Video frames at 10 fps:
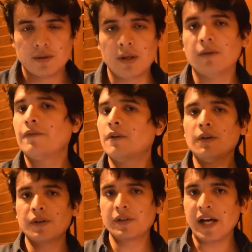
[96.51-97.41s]
Well, for
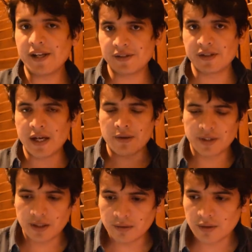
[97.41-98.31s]
all you guys out
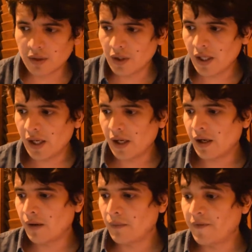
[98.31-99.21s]
there,
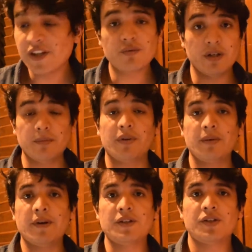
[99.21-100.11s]
Faceware
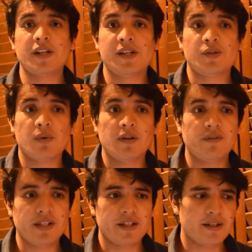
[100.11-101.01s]
pretty much is one of
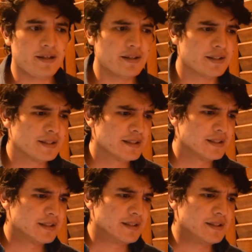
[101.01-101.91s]
the
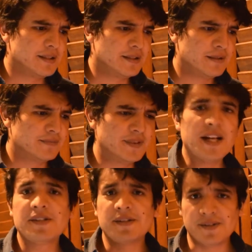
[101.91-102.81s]

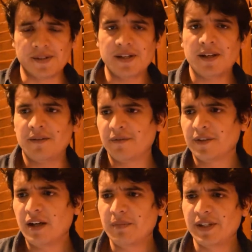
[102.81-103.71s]
dozens of
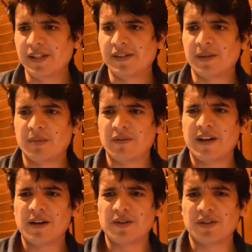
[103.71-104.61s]
companies and
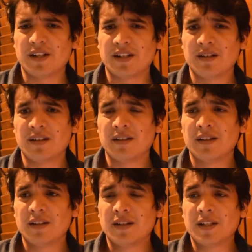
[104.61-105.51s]
providers that can
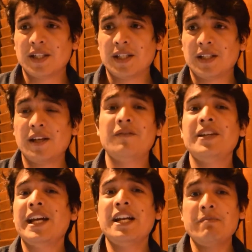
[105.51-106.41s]
give
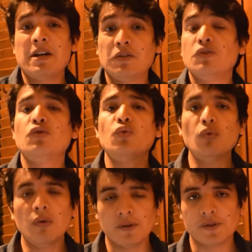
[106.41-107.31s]
the animator the
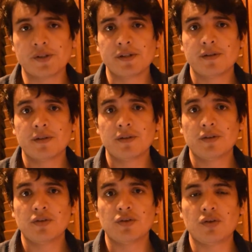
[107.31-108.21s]
tools
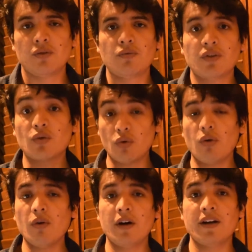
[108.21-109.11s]
to
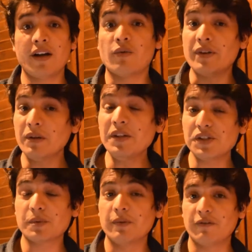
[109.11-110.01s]
record a
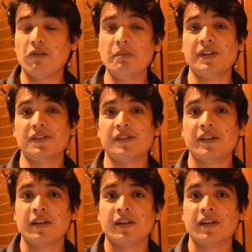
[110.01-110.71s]
realistic performance